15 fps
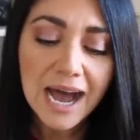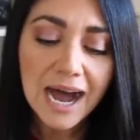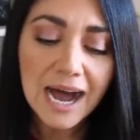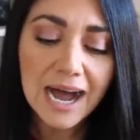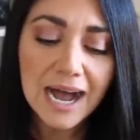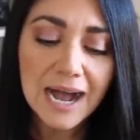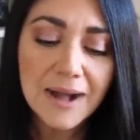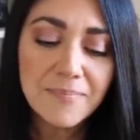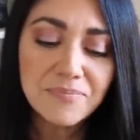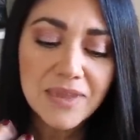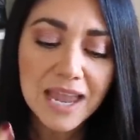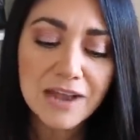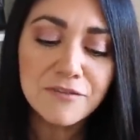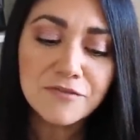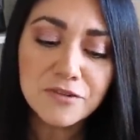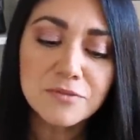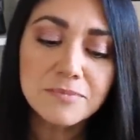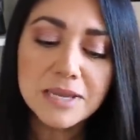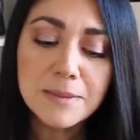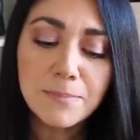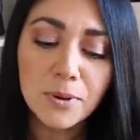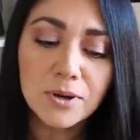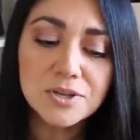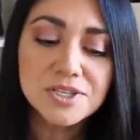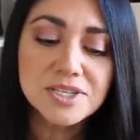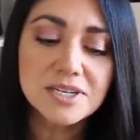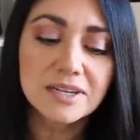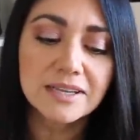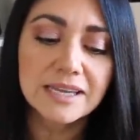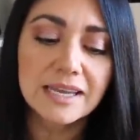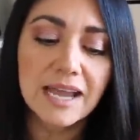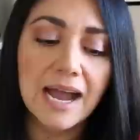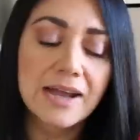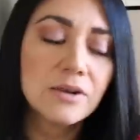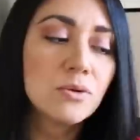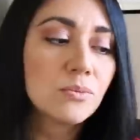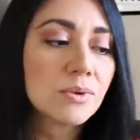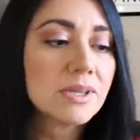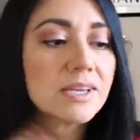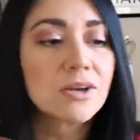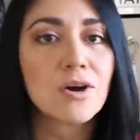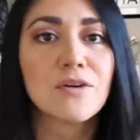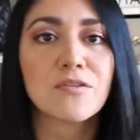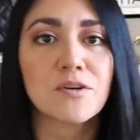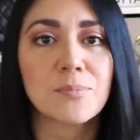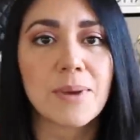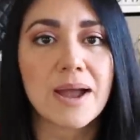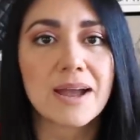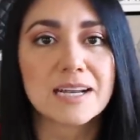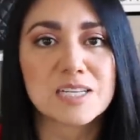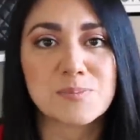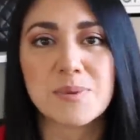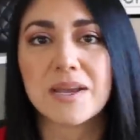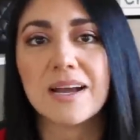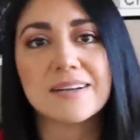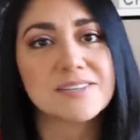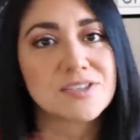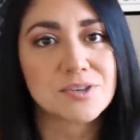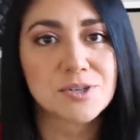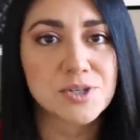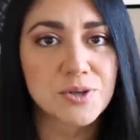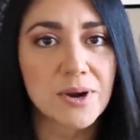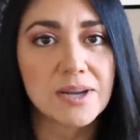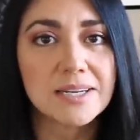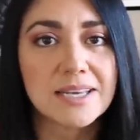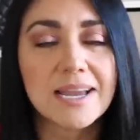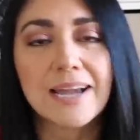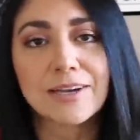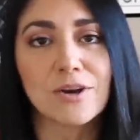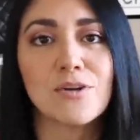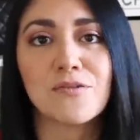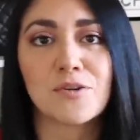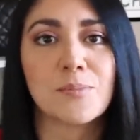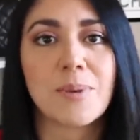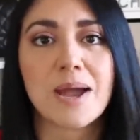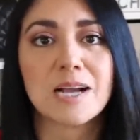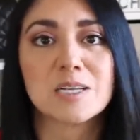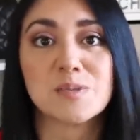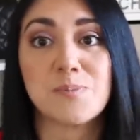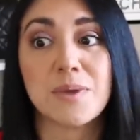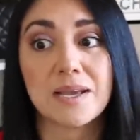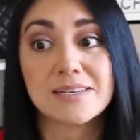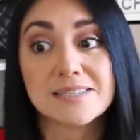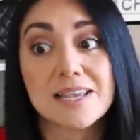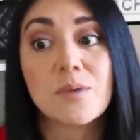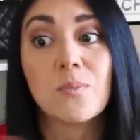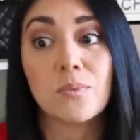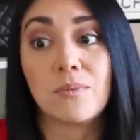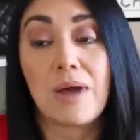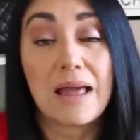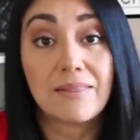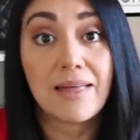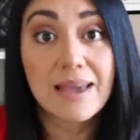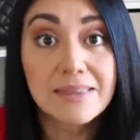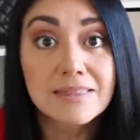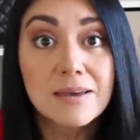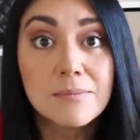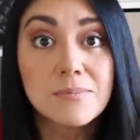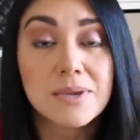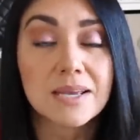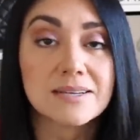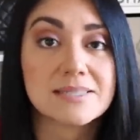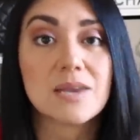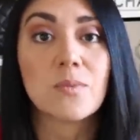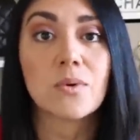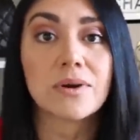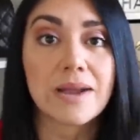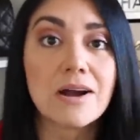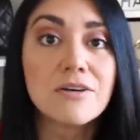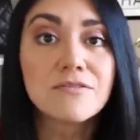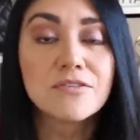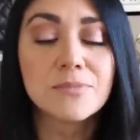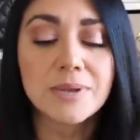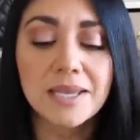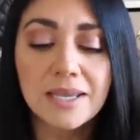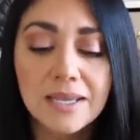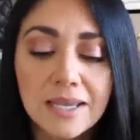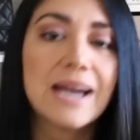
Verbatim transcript: Um, and for me personally, I don't really go for bags because they're trendy. I go for bags because they I like them because they work out for me.